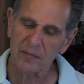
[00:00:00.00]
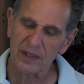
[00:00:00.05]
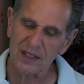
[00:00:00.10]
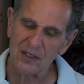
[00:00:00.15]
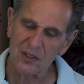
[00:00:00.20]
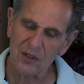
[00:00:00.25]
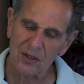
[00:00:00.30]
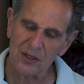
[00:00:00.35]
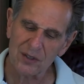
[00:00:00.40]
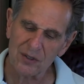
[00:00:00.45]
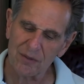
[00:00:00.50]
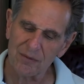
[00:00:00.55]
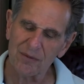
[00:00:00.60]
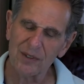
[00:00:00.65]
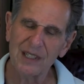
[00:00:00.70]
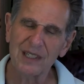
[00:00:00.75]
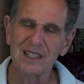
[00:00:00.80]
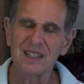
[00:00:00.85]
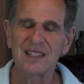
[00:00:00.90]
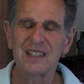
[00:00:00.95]
It's also
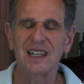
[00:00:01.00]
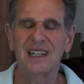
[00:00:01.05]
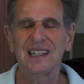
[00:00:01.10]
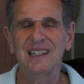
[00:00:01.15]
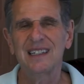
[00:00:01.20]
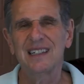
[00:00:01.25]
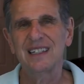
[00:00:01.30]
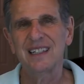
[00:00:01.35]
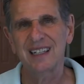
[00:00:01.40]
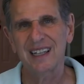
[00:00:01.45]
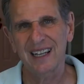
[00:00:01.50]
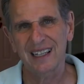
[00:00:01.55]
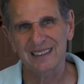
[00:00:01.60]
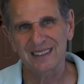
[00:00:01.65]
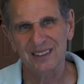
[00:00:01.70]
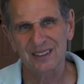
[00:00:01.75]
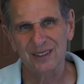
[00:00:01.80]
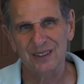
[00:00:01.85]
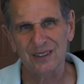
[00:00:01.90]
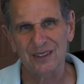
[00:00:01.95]
Venus in
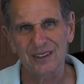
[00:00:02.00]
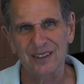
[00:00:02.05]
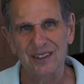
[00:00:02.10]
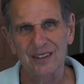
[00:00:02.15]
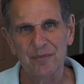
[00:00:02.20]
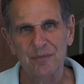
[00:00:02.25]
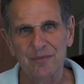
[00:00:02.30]
Cancer.